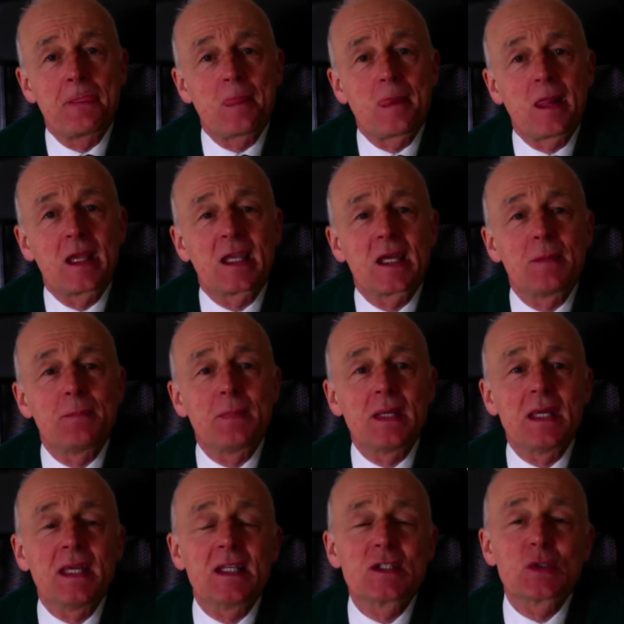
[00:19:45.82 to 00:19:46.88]
It can
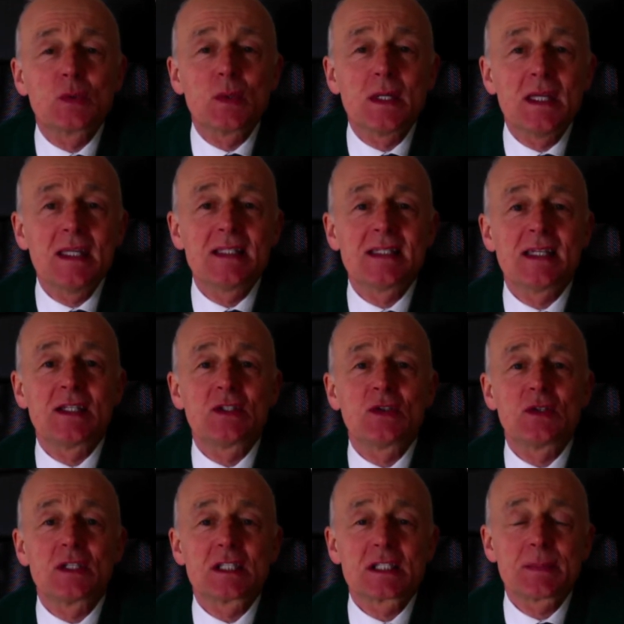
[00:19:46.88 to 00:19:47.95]
be so easy to
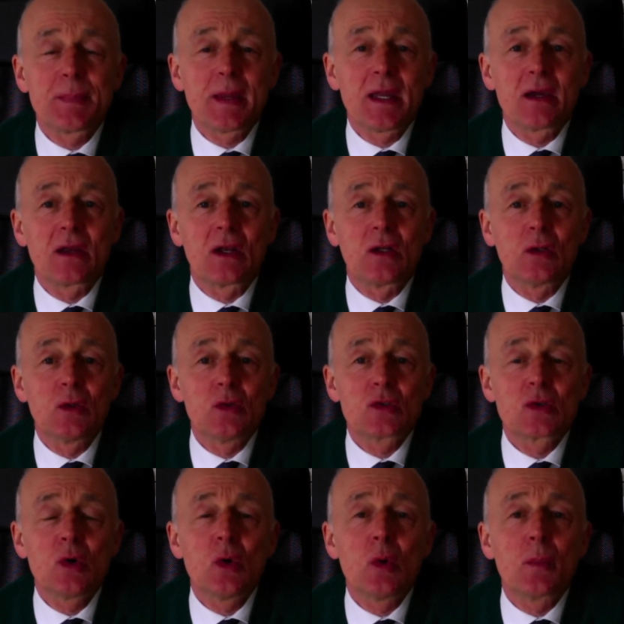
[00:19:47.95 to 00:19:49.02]
despair and lose
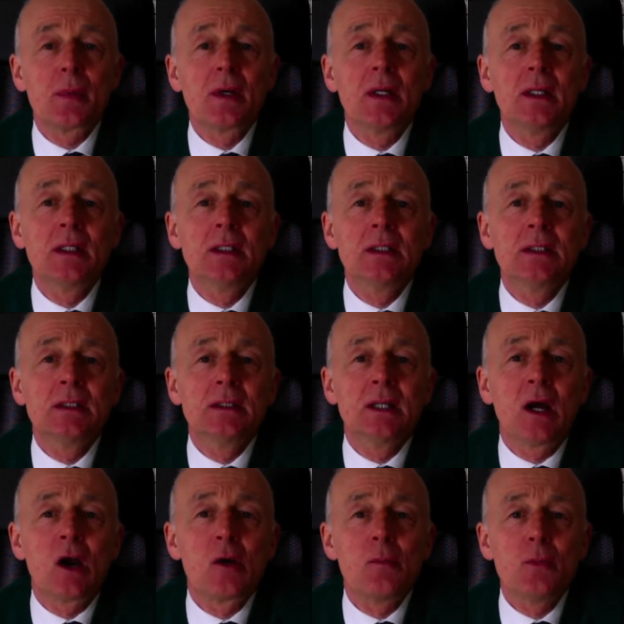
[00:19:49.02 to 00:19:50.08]
hope.
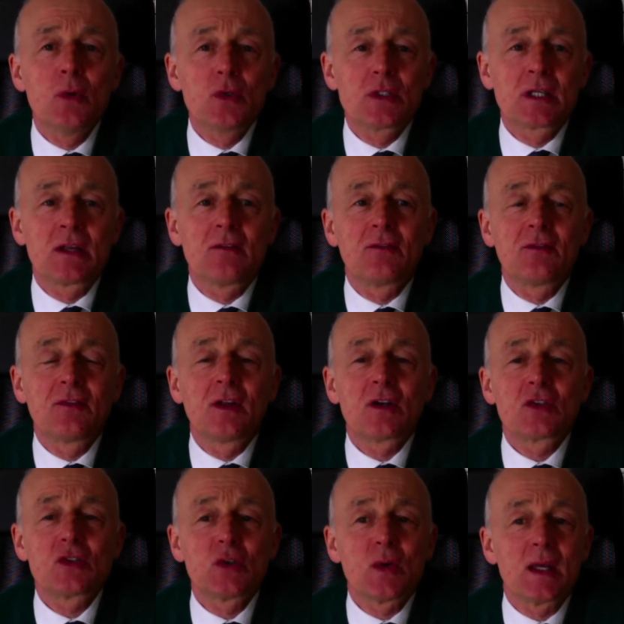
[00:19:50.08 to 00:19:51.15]
Our mood can
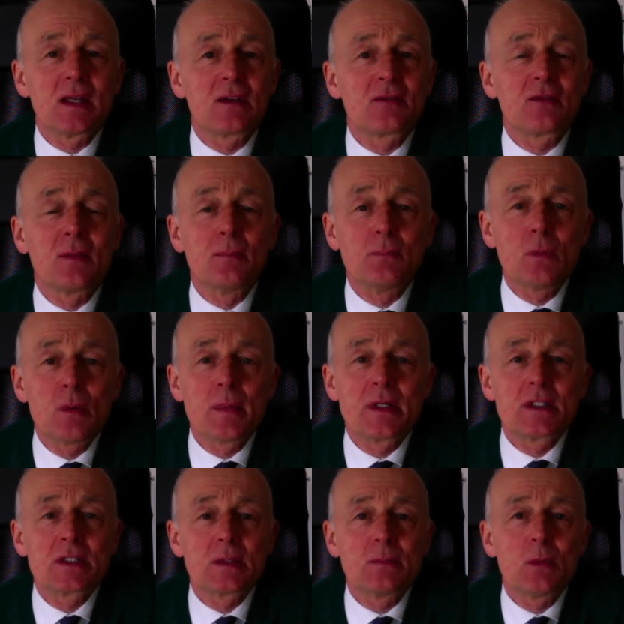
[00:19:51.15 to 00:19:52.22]
fluctuate from
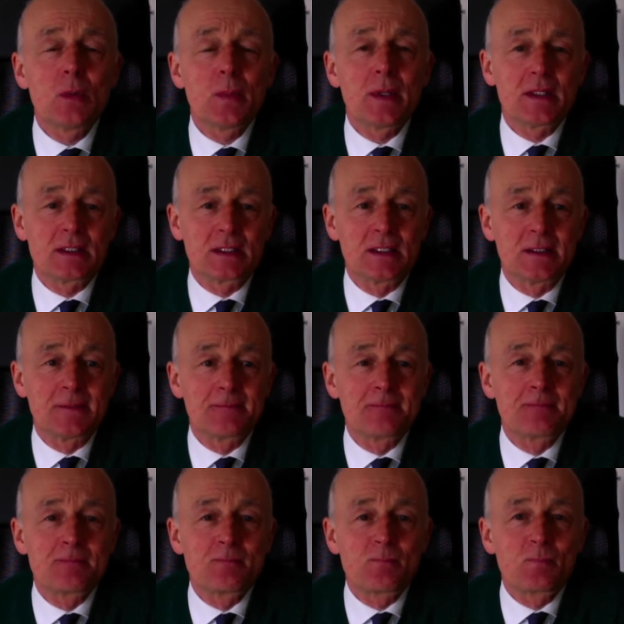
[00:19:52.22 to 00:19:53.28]
moment to moment.
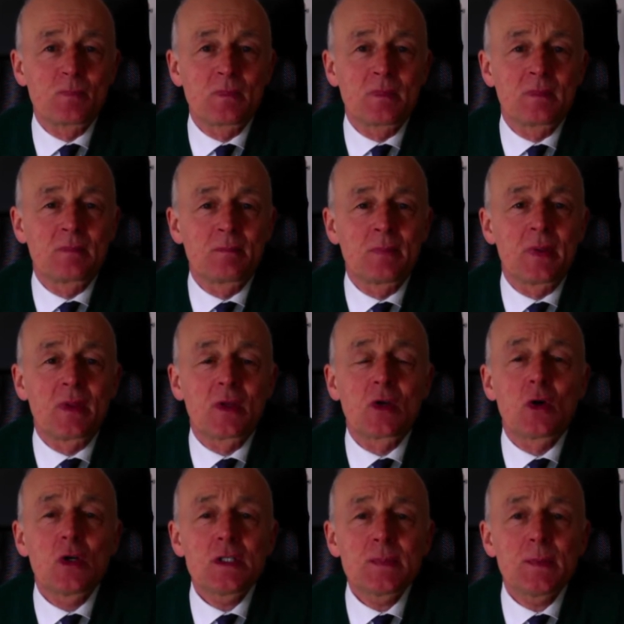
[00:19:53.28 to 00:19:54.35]
But the
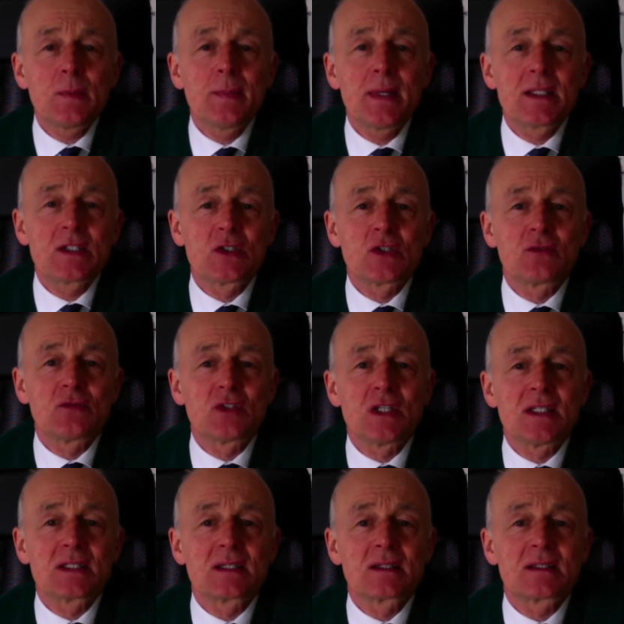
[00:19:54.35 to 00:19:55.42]
gospel message of
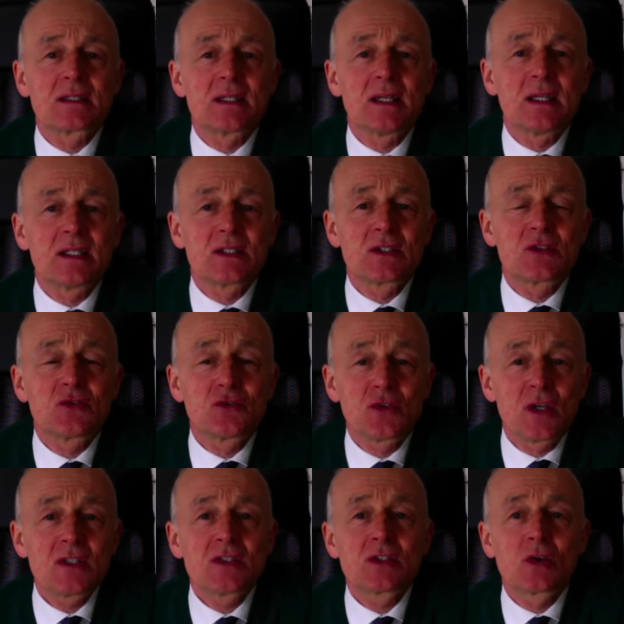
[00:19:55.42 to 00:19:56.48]
Jesus is
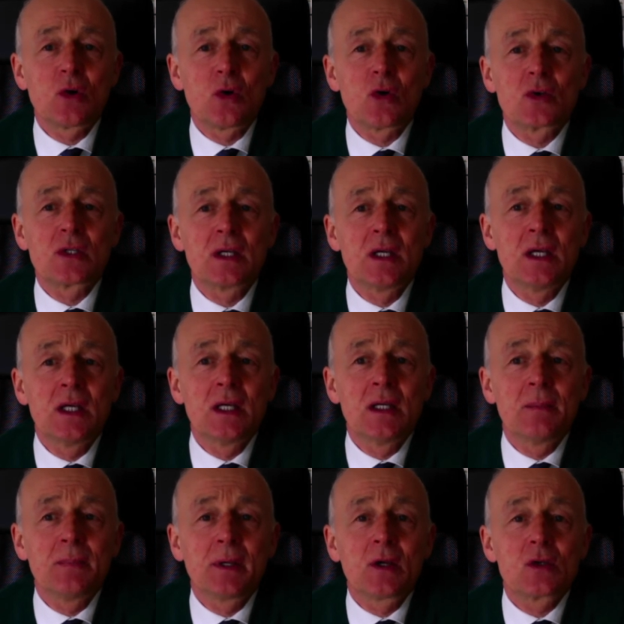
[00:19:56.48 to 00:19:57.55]
trust God,
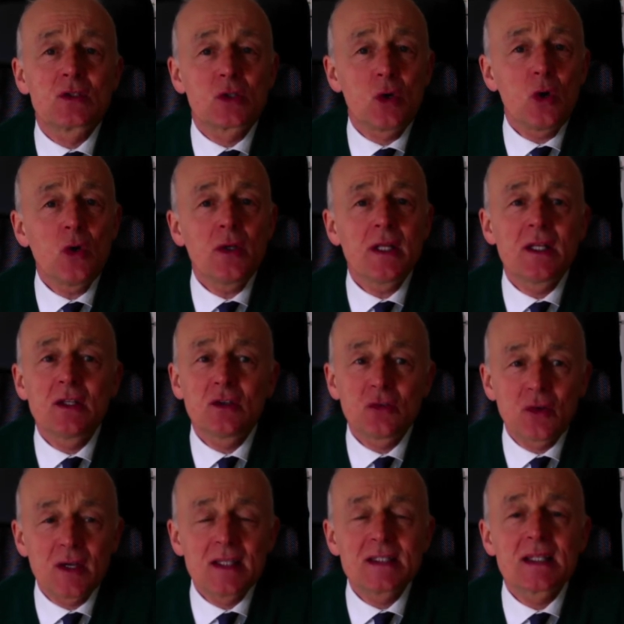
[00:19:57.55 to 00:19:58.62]
because God in
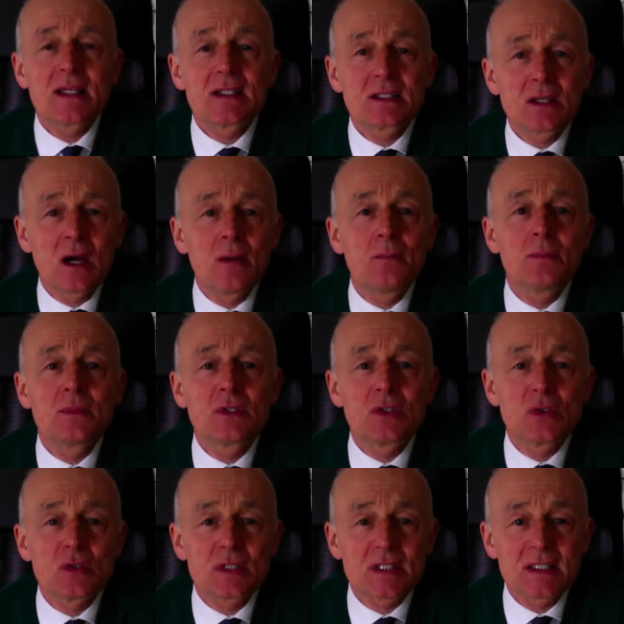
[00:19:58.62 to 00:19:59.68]
Christ has come
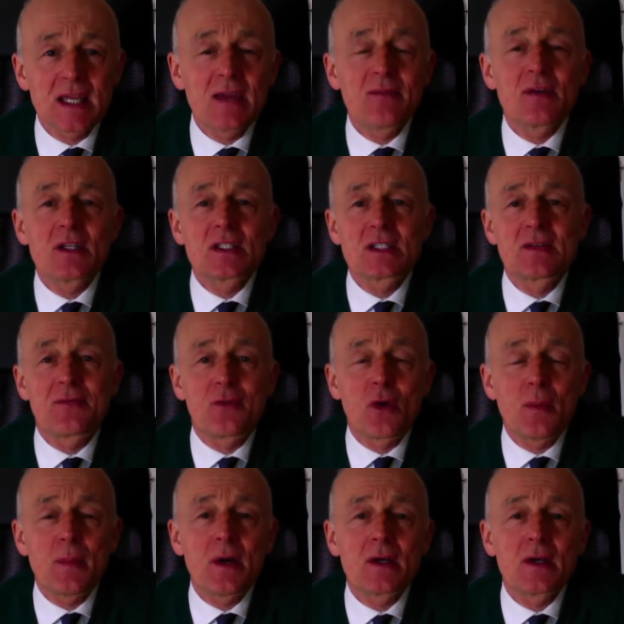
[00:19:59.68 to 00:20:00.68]
to save us from our